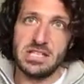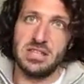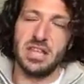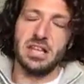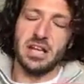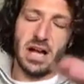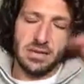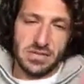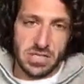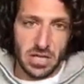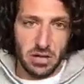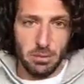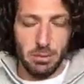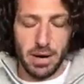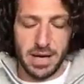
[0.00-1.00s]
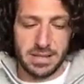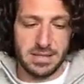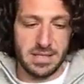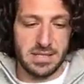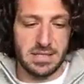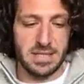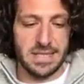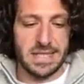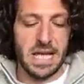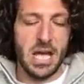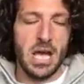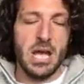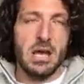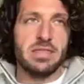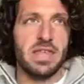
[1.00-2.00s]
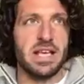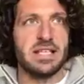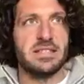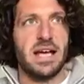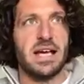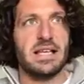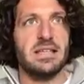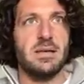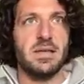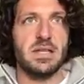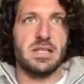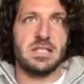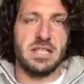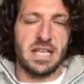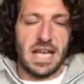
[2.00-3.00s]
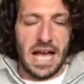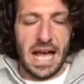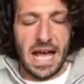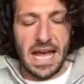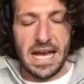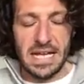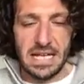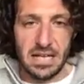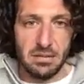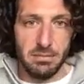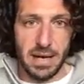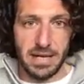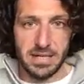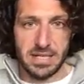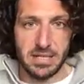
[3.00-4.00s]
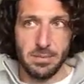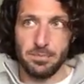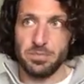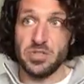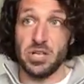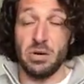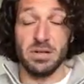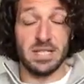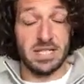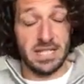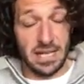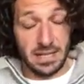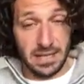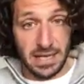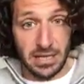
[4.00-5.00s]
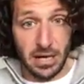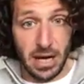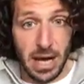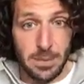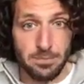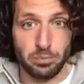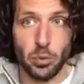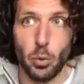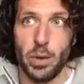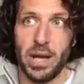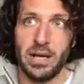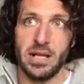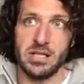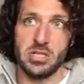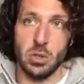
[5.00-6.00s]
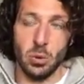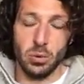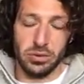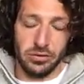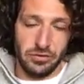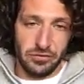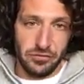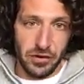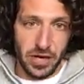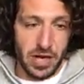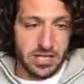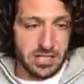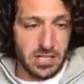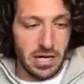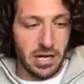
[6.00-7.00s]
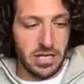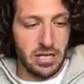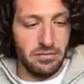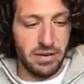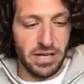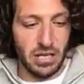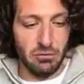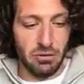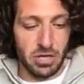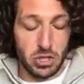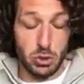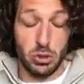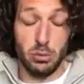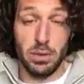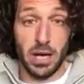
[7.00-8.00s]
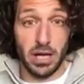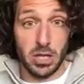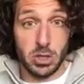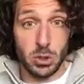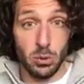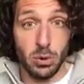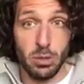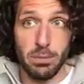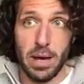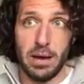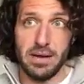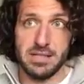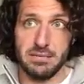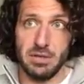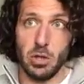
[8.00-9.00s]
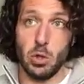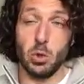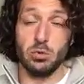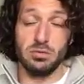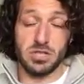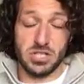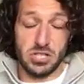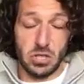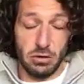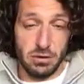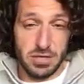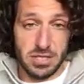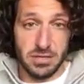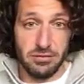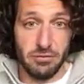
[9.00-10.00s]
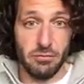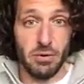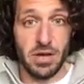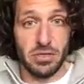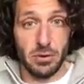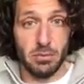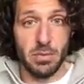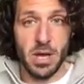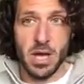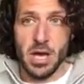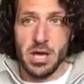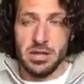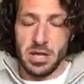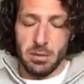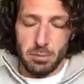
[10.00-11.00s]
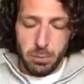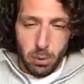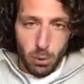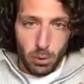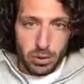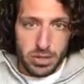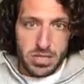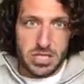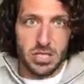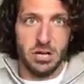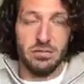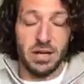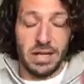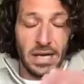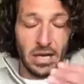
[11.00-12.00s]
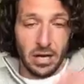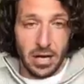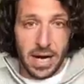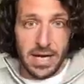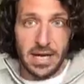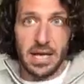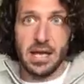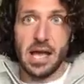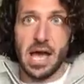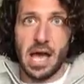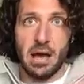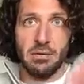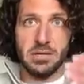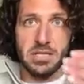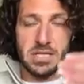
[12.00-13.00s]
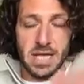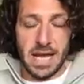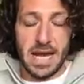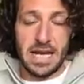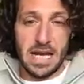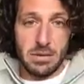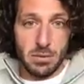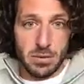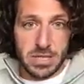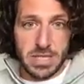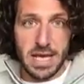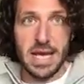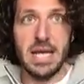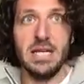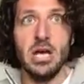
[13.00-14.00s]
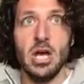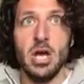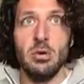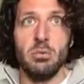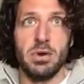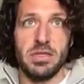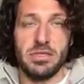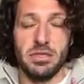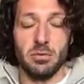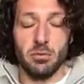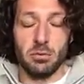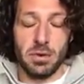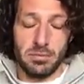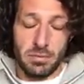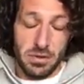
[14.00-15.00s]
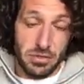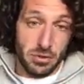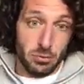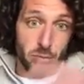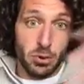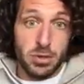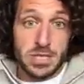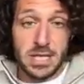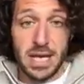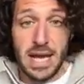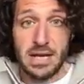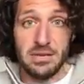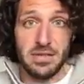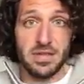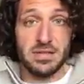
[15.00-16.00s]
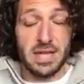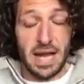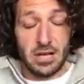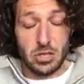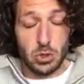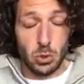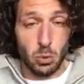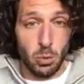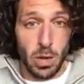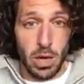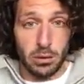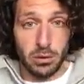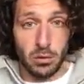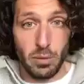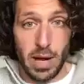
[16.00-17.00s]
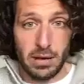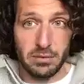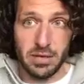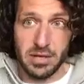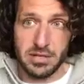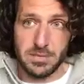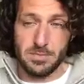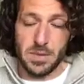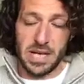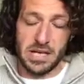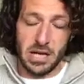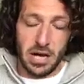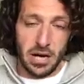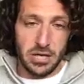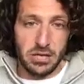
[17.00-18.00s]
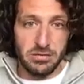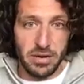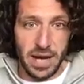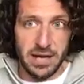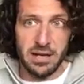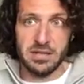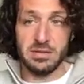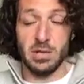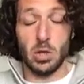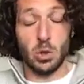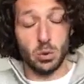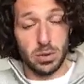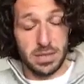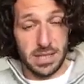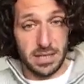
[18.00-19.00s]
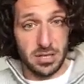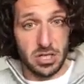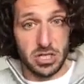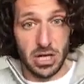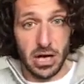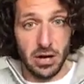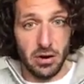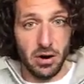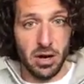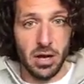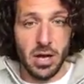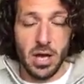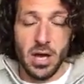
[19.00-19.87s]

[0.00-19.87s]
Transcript: So the lifestyle practices, things like circadian medicine. So on Sunday night, we're going to talk the first Ayurvedic ritual that we're going to talk about is something called restorative rhythm, the importance of aligning our daily routine with the routine of the natural world around us. In Ayurveda, something called dinachara.